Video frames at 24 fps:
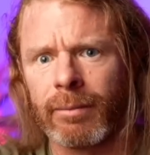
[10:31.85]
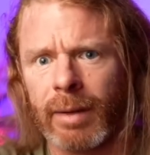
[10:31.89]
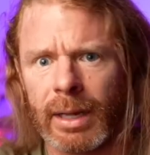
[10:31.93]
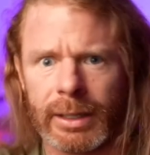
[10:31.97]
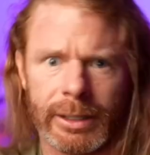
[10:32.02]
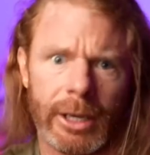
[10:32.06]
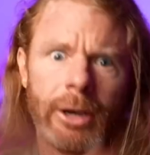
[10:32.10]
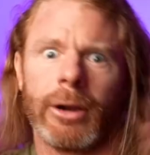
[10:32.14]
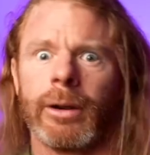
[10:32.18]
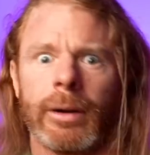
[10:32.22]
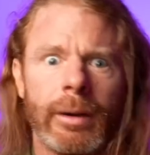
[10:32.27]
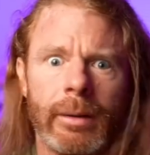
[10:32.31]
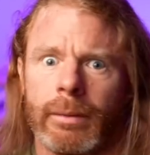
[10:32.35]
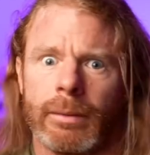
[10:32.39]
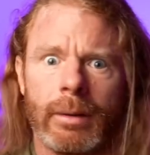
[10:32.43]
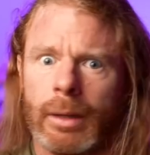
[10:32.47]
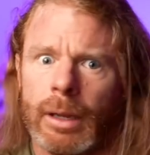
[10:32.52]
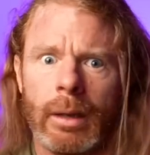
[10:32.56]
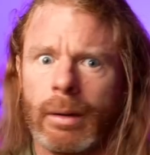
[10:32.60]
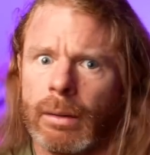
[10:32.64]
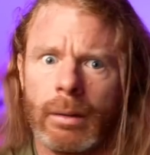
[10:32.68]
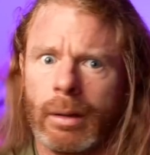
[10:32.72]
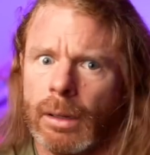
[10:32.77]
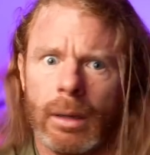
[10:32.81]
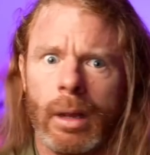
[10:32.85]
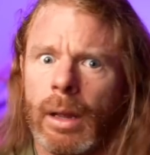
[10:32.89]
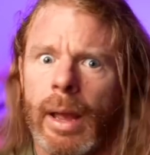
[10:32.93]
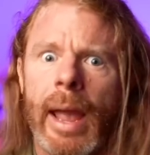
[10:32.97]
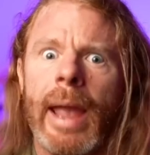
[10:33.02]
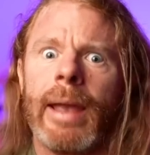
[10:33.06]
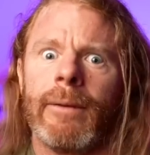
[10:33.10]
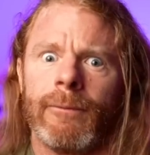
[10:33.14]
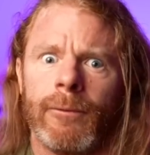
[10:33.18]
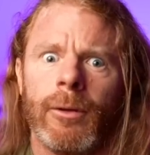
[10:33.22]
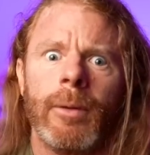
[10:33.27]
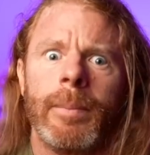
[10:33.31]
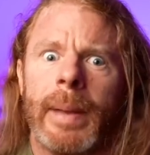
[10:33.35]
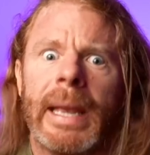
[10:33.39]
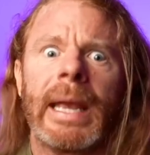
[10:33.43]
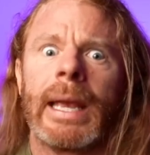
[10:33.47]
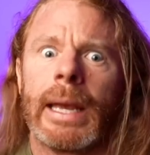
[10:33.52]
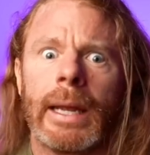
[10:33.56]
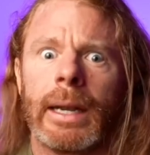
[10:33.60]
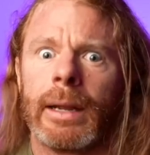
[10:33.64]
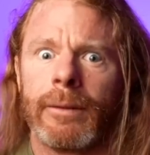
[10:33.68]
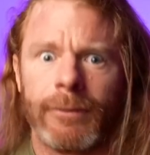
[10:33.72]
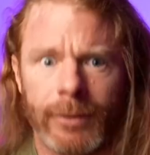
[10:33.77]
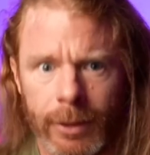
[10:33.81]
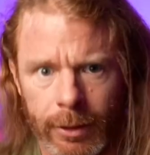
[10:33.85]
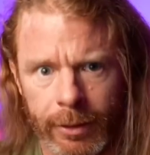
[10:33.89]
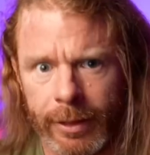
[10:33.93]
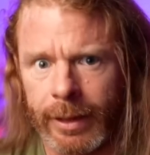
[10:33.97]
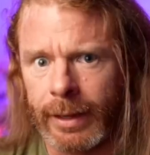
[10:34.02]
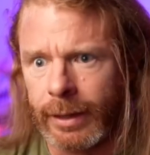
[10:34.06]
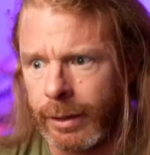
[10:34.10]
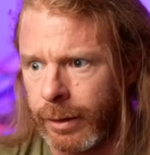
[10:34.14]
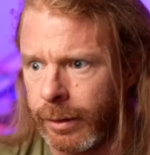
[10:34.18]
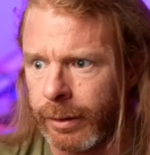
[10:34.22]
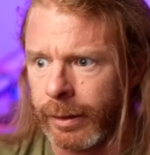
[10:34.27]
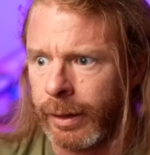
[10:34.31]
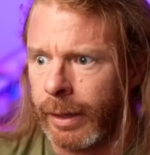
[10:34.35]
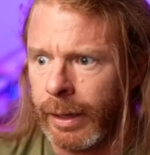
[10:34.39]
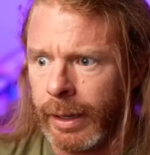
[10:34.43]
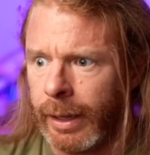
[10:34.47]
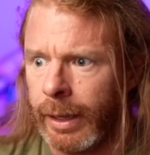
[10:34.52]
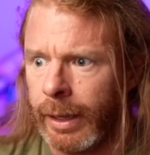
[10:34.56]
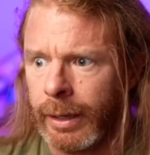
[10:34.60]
Well, you're a hateful bigot if you think your